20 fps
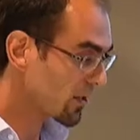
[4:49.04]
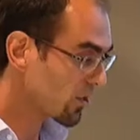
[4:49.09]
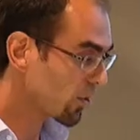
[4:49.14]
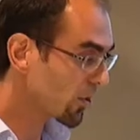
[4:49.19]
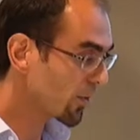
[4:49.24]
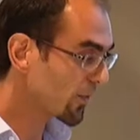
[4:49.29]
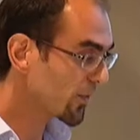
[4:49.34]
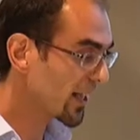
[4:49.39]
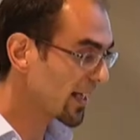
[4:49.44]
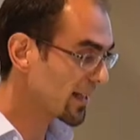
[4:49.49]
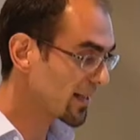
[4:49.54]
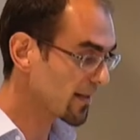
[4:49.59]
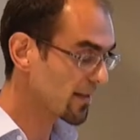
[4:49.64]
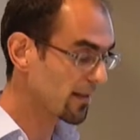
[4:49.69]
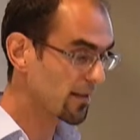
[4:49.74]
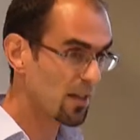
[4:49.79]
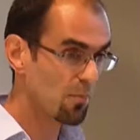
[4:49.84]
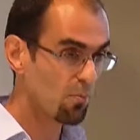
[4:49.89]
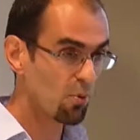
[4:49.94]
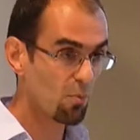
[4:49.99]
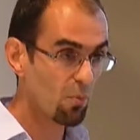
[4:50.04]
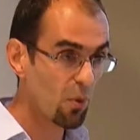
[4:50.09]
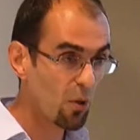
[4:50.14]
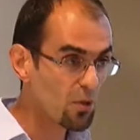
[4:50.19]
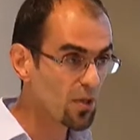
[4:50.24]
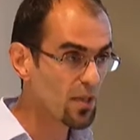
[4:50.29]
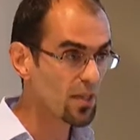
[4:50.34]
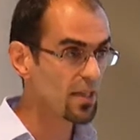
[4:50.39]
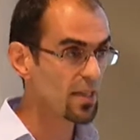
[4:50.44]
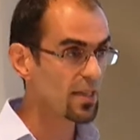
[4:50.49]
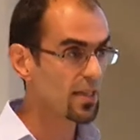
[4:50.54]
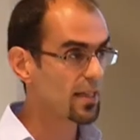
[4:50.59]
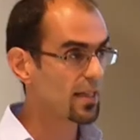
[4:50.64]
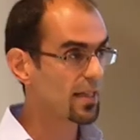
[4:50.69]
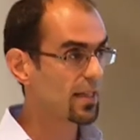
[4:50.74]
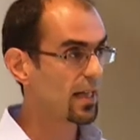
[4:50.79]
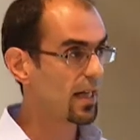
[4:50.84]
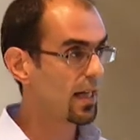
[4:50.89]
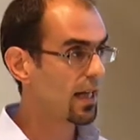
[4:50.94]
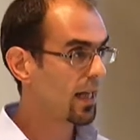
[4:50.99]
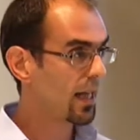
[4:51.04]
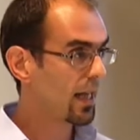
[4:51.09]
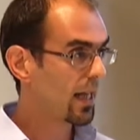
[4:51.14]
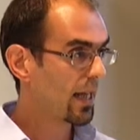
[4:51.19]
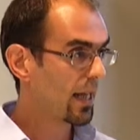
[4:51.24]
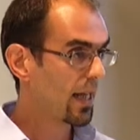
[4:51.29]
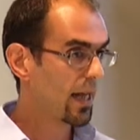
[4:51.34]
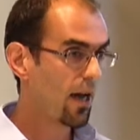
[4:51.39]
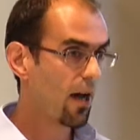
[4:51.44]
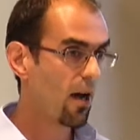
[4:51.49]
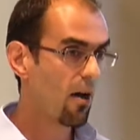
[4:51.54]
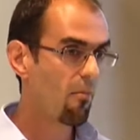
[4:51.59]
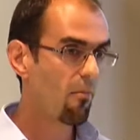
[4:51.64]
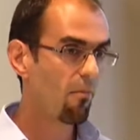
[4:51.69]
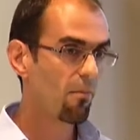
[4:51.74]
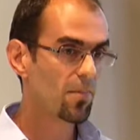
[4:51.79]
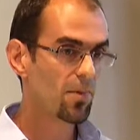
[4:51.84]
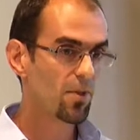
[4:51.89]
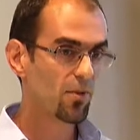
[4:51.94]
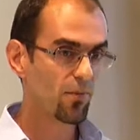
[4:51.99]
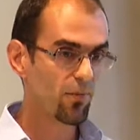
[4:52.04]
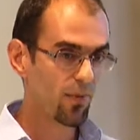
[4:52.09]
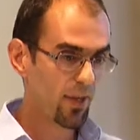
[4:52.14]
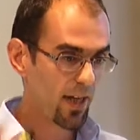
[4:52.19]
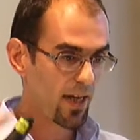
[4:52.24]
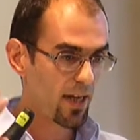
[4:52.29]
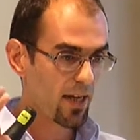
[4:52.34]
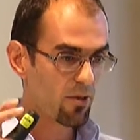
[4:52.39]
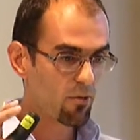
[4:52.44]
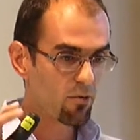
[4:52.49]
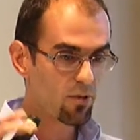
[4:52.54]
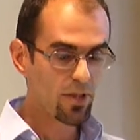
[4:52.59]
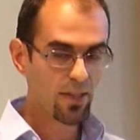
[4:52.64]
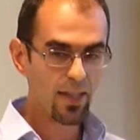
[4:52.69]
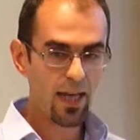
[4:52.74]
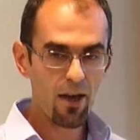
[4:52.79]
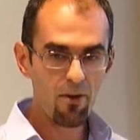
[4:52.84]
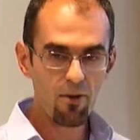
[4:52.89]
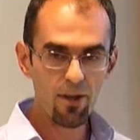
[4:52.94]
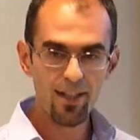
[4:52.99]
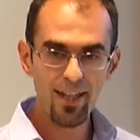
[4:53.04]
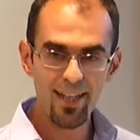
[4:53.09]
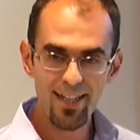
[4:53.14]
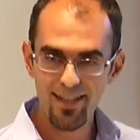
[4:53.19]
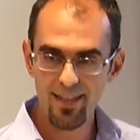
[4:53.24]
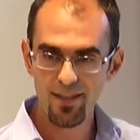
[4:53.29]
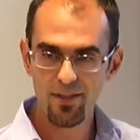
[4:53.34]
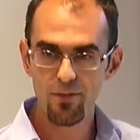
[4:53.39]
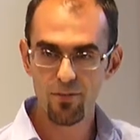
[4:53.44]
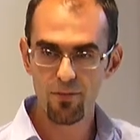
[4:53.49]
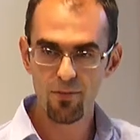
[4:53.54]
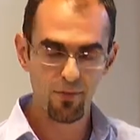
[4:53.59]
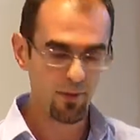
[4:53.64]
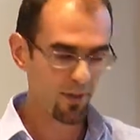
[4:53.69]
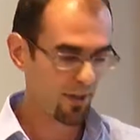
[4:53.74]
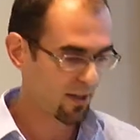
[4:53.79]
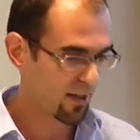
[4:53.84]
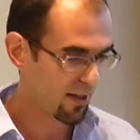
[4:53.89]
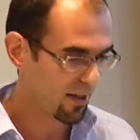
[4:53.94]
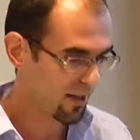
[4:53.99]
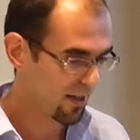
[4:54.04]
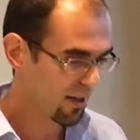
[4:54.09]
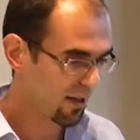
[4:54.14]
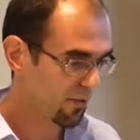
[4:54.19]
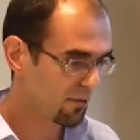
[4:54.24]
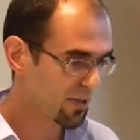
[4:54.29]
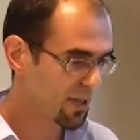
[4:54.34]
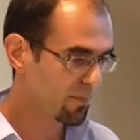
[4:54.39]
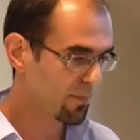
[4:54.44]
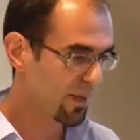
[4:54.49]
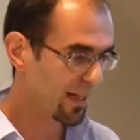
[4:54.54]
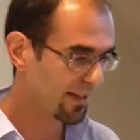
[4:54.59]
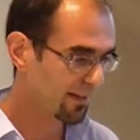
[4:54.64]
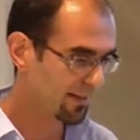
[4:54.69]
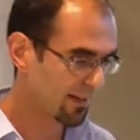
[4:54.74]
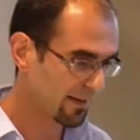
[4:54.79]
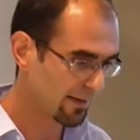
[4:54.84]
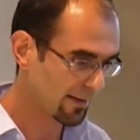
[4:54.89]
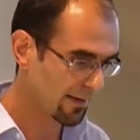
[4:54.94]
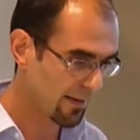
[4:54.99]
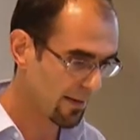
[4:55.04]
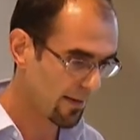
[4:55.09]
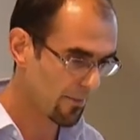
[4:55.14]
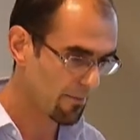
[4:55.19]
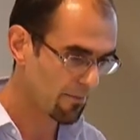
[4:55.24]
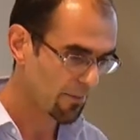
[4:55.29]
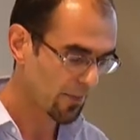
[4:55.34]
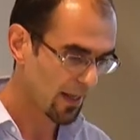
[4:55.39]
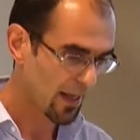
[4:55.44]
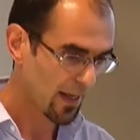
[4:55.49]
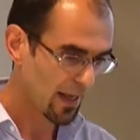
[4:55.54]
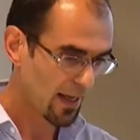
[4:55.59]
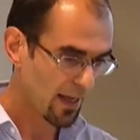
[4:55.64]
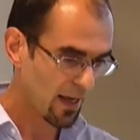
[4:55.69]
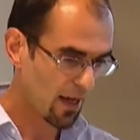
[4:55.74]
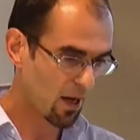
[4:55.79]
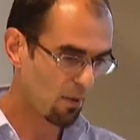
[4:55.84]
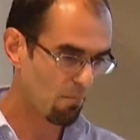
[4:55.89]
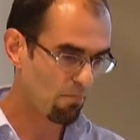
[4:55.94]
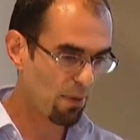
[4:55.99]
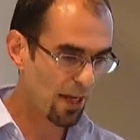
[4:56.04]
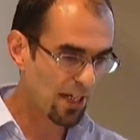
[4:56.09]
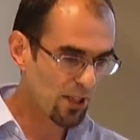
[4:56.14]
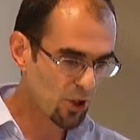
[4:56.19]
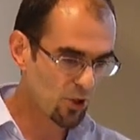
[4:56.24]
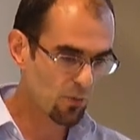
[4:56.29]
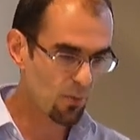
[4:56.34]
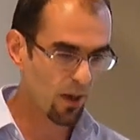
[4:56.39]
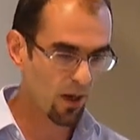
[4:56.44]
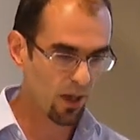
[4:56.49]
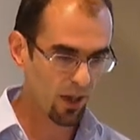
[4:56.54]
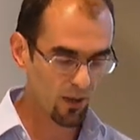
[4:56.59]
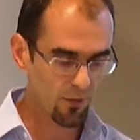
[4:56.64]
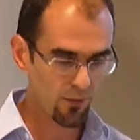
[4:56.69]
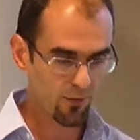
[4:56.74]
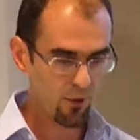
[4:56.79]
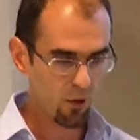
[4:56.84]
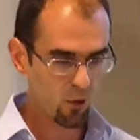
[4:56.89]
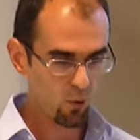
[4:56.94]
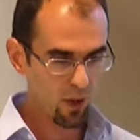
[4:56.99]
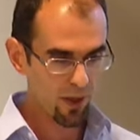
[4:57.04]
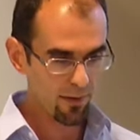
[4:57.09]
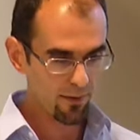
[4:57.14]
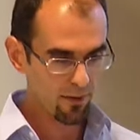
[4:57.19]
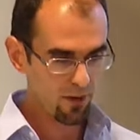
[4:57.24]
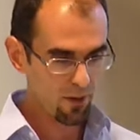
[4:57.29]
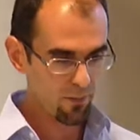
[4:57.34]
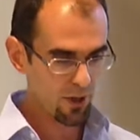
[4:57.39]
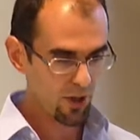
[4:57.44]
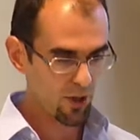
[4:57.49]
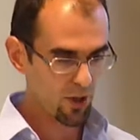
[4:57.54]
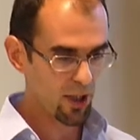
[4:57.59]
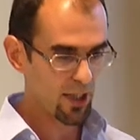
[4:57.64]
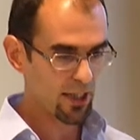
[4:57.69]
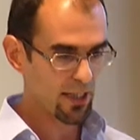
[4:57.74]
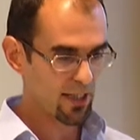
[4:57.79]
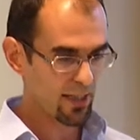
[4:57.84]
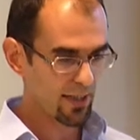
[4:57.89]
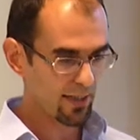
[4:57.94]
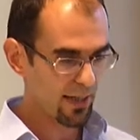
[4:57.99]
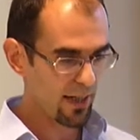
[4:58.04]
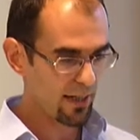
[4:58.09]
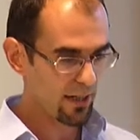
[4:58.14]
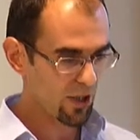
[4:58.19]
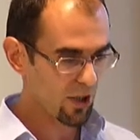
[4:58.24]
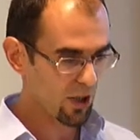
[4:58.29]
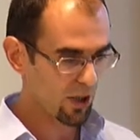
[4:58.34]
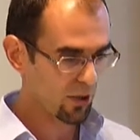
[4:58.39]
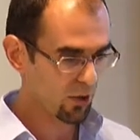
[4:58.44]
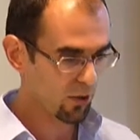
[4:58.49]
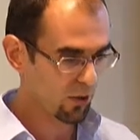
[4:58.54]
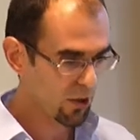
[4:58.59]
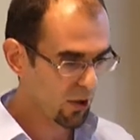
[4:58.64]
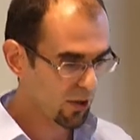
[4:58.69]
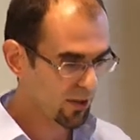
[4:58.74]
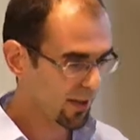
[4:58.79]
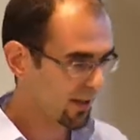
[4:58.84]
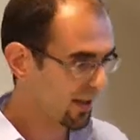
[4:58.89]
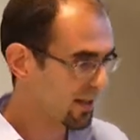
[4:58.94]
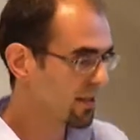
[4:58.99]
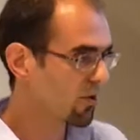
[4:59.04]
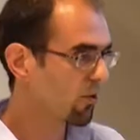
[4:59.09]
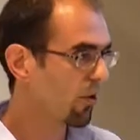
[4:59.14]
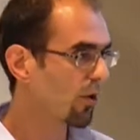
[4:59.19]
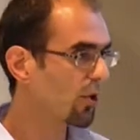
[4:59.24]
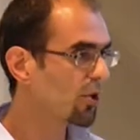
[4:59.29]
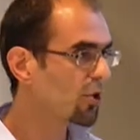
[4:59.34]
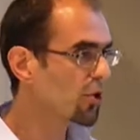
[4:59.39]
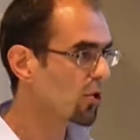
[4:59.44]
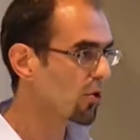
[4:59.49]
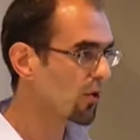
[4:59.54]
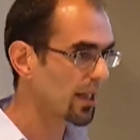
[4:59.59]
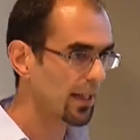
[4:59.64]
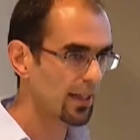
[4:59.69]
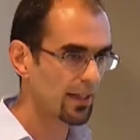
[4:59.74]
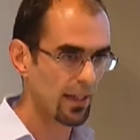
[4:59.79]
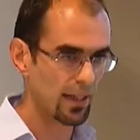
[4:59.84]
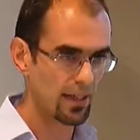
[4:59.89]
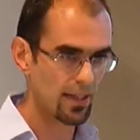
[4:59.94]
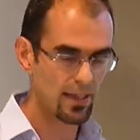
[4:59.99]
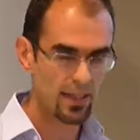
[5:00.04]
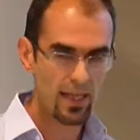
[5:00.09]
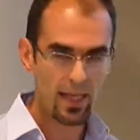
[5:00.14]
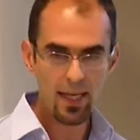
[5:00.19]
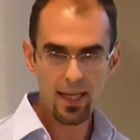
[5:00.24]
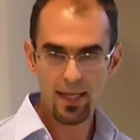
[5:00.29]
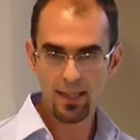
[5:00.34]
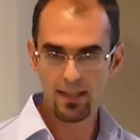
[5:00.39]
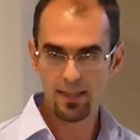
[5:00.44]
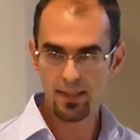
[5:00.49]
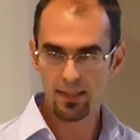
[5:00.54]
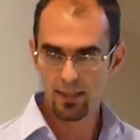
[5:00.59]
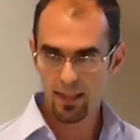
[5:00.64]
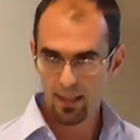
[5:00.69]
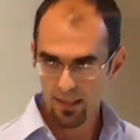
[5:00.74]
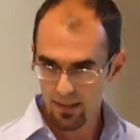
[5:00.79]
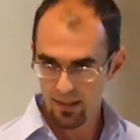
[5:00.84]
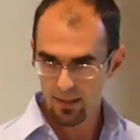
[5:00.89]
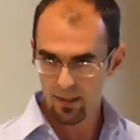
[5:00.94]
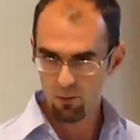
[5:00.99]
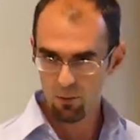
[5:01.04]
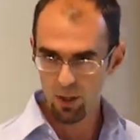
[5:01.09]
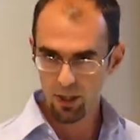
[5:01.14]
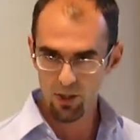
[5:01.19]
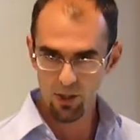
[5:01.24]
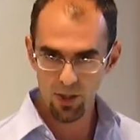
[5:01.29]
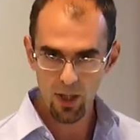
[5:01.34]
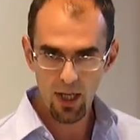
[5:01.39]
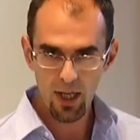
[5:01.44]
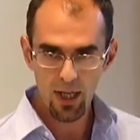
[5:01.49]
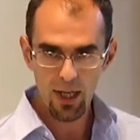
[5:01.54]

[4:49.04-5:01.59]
sort of test that he proposes is still sort of in use nowadays, and sort of a respected benchmark for whether a machine is intelligent or not, and it's called the Turing test. And it's a test in which